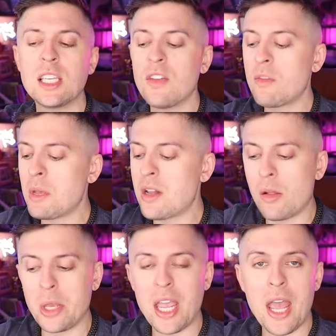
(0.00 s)
giving me not
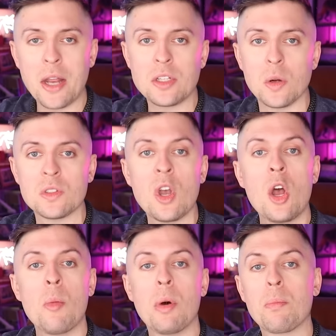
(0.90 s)
only anecdotes,
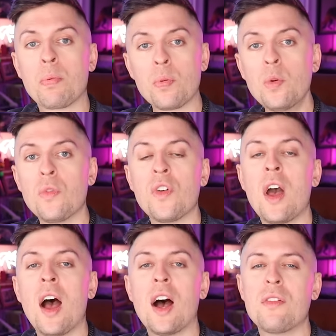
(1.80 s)
but proof
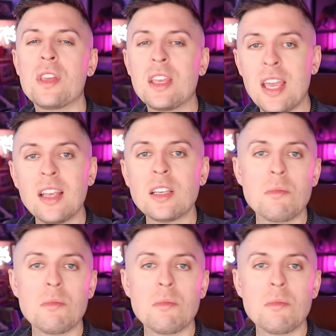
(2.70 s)
of the kink